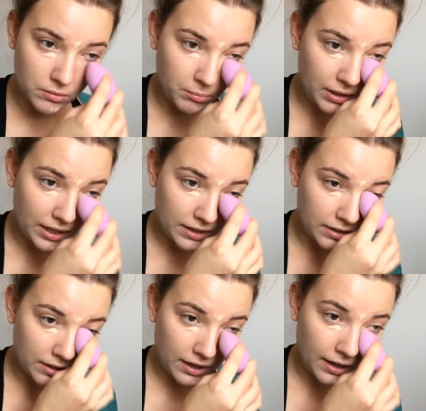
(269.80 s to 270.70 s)
Just
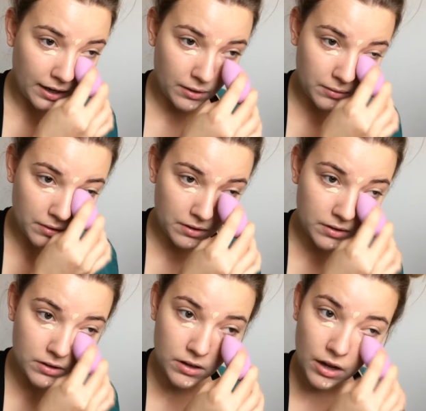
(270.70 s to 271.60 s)
blend that out
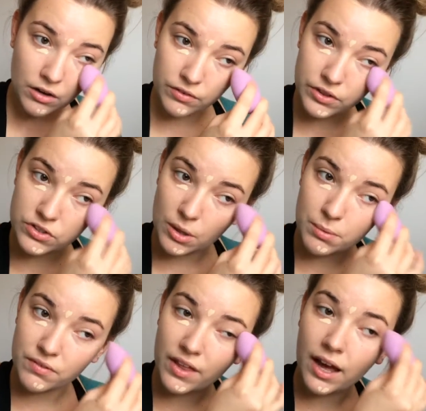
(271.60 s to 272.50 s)
over the
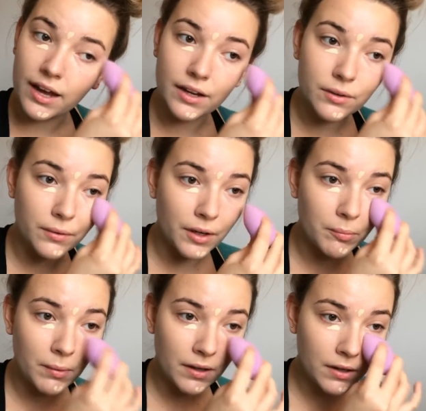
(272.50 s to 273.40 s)
top of that eye cream.